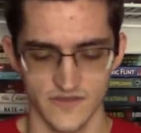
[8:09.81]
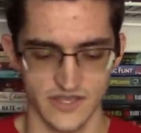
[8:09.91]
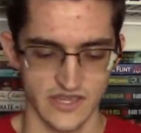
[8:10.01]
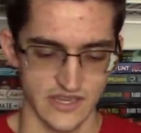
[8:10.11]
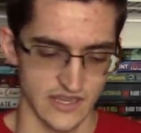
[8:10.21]

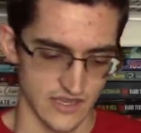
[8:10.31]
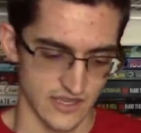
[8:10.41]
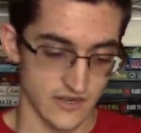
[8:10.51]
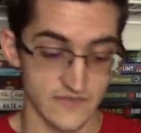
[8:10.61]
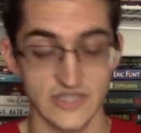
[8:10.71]
And they
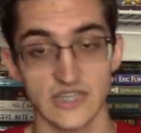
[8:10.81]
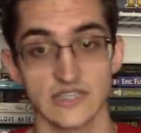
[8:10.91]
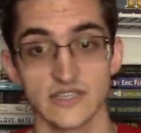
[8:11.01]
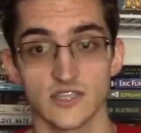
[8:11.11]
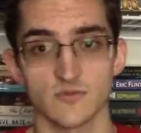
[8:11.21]
don't have sex
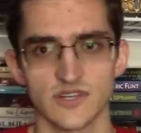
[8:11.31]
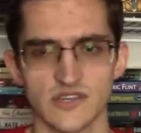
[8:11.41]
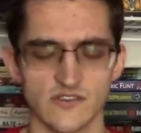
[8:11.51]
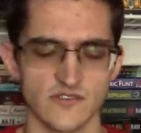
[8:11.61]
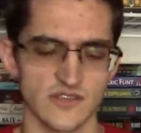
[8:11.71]
in this one either.